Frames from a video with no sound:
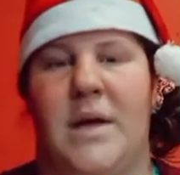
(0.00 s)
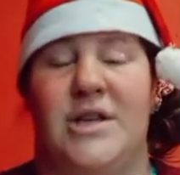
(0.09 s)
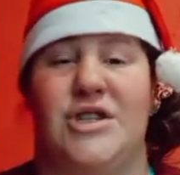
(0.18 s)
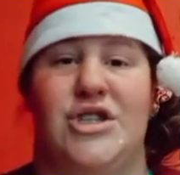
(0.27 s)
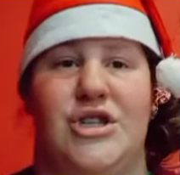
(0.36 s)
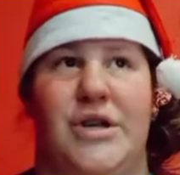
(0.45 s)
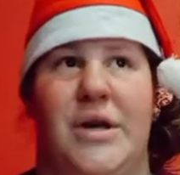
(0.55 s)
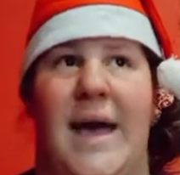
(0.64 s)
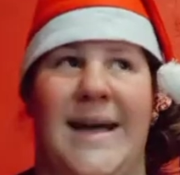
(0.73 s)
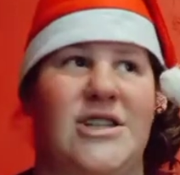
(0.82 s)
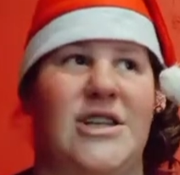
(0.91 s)
is to
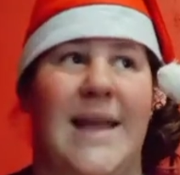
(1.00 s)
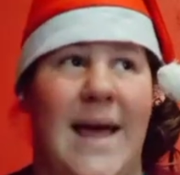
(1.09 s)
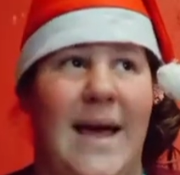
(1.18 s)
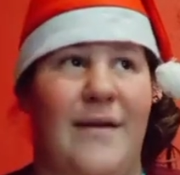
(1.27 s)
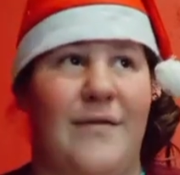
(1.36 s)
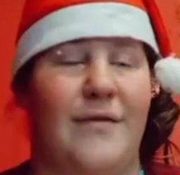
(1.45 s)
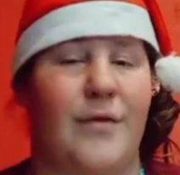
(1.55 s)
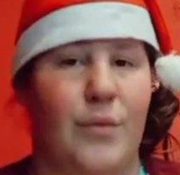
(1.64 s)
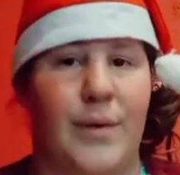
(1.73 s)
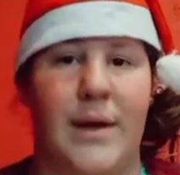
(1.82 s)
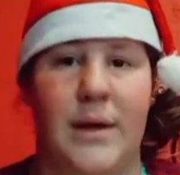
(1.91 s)
actually have
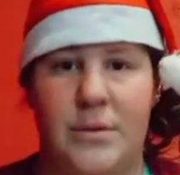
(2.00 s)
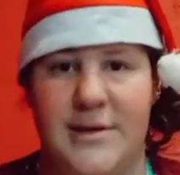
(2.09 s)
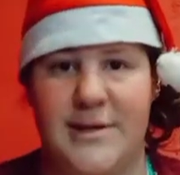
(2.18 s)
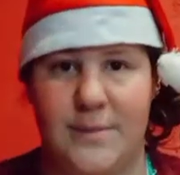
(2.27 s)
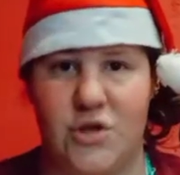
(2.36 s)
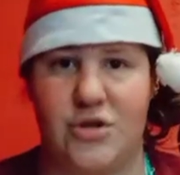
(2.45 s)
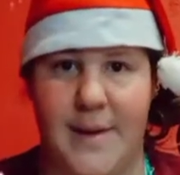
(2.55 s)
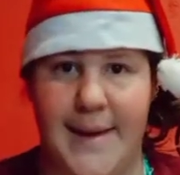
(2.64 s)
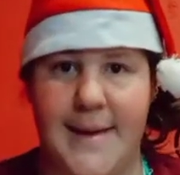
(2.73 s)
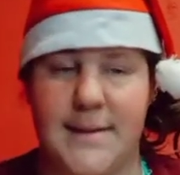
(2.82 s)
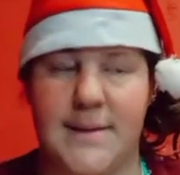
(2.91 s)
real Christmas
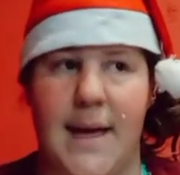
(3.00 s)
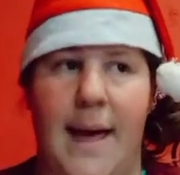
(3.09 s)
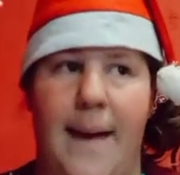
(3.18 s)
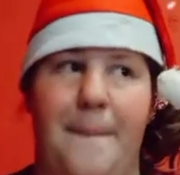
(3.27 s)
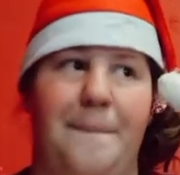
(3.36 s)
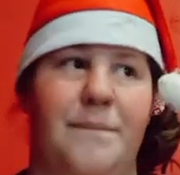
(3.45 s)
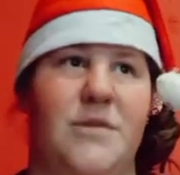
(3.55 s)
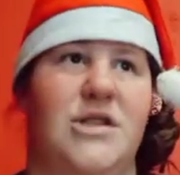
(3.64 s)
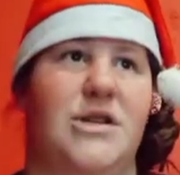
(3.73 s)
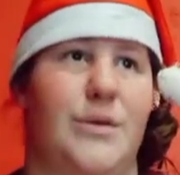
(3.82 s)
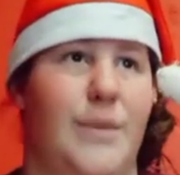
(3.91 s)
trees,
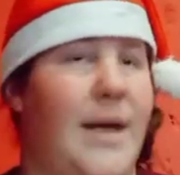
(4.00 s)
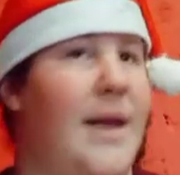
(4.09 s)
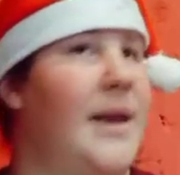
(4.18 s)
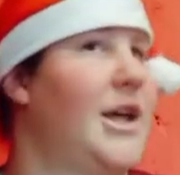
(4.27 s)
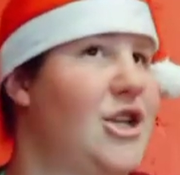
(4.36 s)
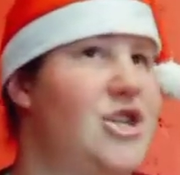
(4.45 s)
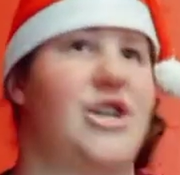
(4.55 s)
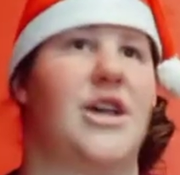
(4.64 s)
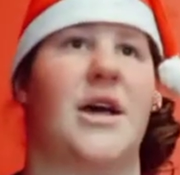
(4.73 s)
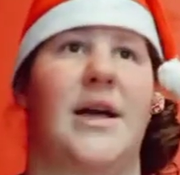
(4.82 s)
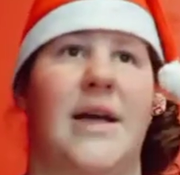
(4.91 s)
to each
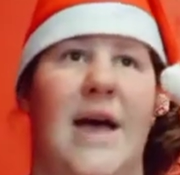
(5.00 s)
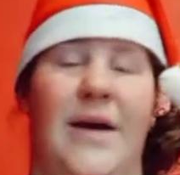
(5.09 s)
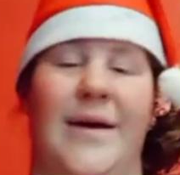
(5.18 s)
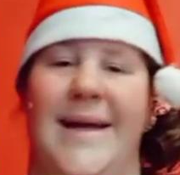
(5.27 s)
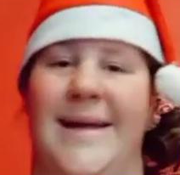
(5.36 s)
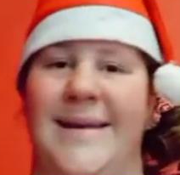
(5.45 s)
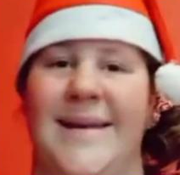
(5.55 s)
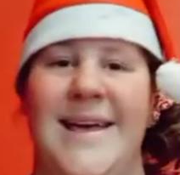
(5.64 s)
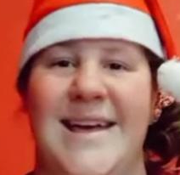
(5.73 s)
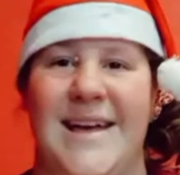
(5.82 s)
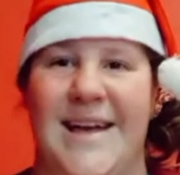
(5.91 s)
year go and
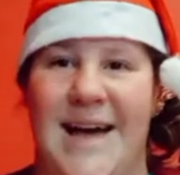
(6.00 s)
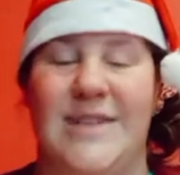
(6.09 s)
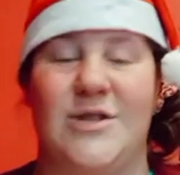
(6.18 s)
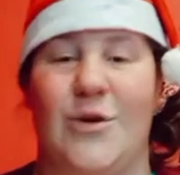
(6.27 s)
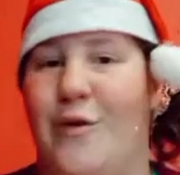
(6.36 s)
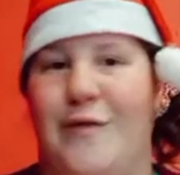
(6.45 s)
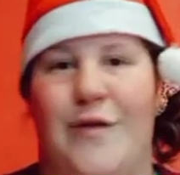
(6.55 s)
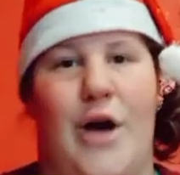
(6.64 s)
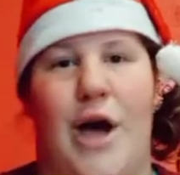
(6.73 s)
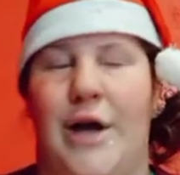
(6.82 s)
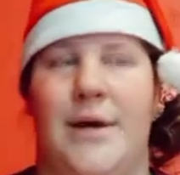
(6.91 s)
cut off
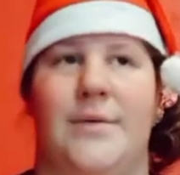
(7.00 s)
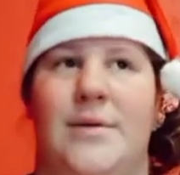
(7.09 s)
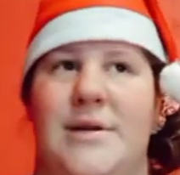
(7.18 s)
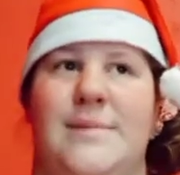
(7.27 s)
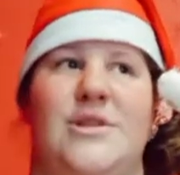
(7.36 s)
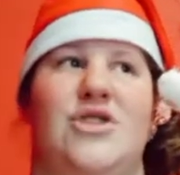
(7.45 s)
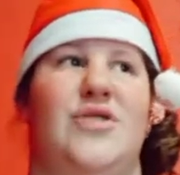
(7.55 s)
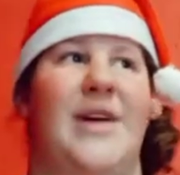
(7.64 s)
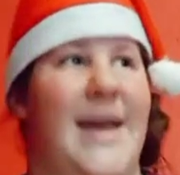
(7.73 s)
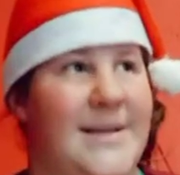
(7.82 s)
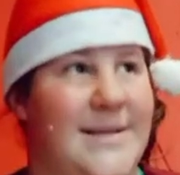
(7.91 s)
your own Christmas
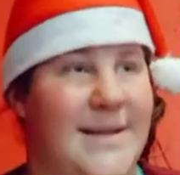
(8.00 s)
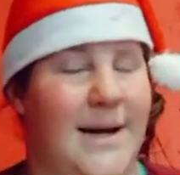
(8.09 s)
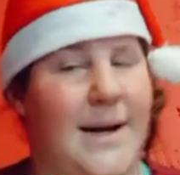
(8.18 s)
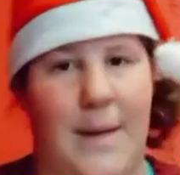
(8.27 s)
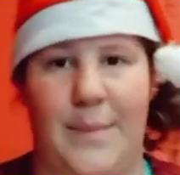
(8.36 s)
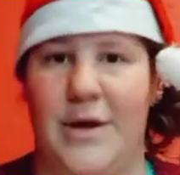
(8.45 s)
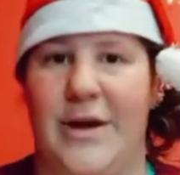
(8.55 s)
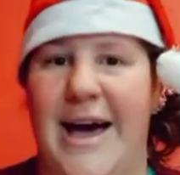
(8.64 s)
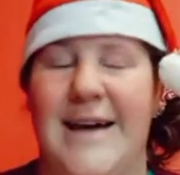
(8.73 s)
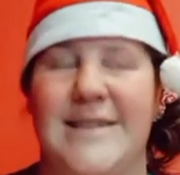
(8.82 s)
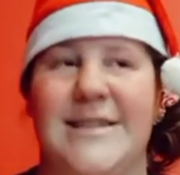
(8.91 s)
tree and set it up in your
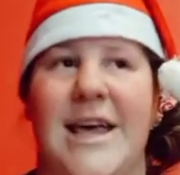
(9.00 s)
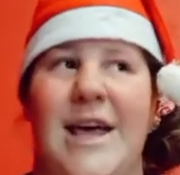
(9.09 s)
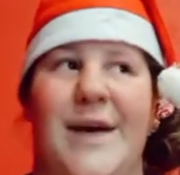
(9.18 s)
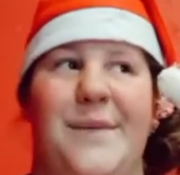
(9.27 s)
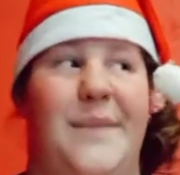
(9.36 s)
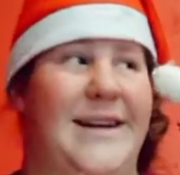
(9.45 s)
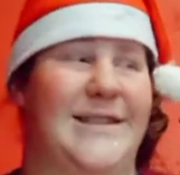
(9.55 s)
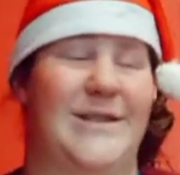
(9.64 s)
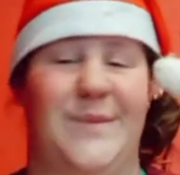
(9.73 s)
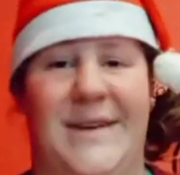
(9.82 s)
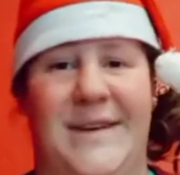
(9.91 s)
house. But
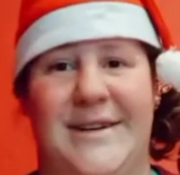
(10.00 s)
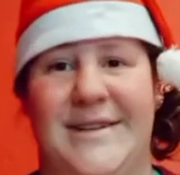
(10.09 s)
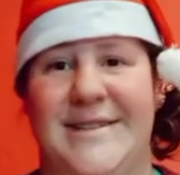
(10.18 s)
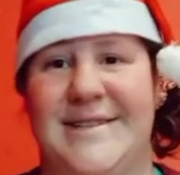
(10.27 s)
we are